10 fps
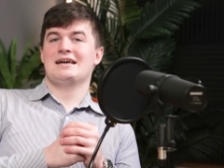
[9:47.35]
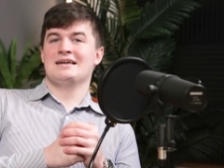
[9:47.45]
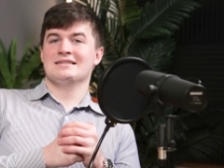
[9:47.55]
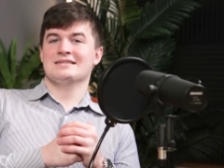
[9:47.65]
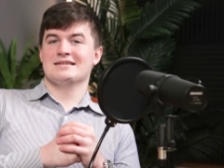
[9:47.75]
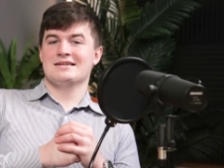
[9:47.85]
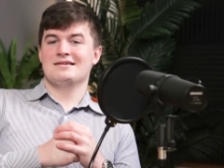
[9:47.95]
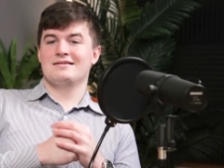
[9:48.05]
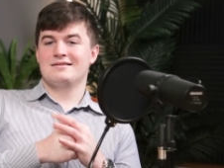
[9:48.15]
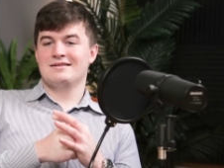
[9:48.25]
And
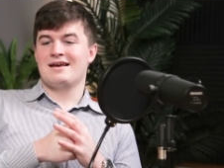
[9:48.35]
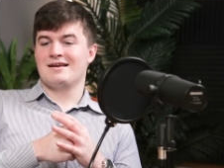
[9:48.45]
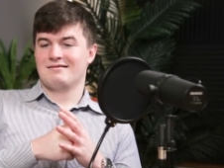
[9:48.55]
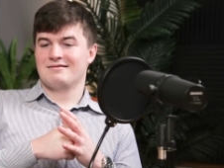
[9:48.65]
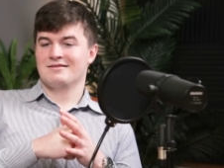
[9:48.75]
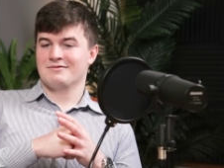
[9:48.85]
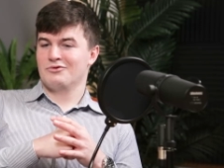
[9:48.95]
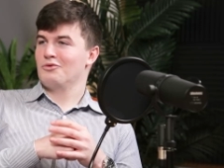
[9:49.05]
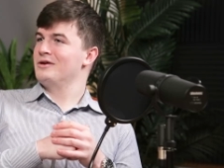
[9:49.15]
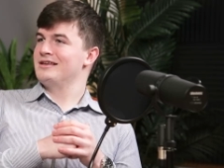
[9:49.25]

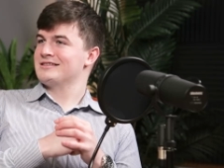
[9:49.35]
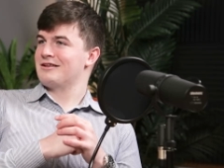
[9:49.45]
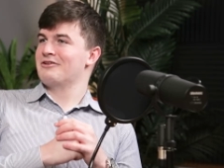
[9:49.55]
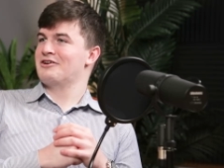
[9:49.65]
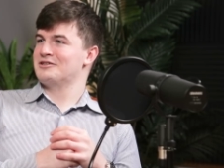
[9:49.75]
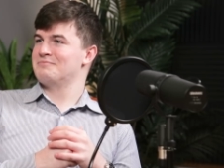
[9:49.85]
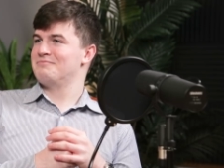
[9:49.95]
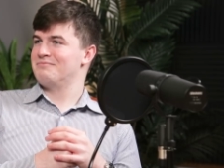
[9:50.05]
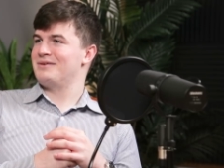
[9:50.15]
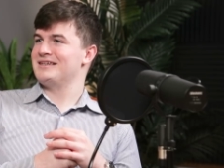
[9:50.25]
the week slowly goes
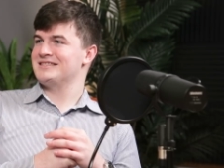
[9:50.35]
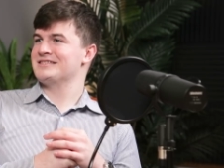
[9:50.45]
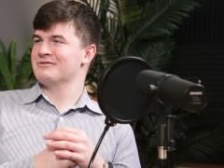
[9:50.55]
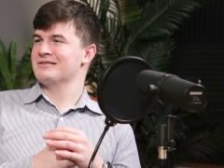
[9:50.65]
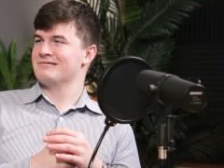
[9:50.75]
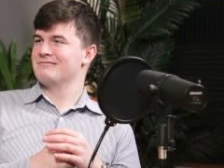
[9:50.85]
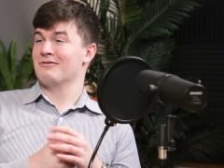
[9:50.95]
past you, and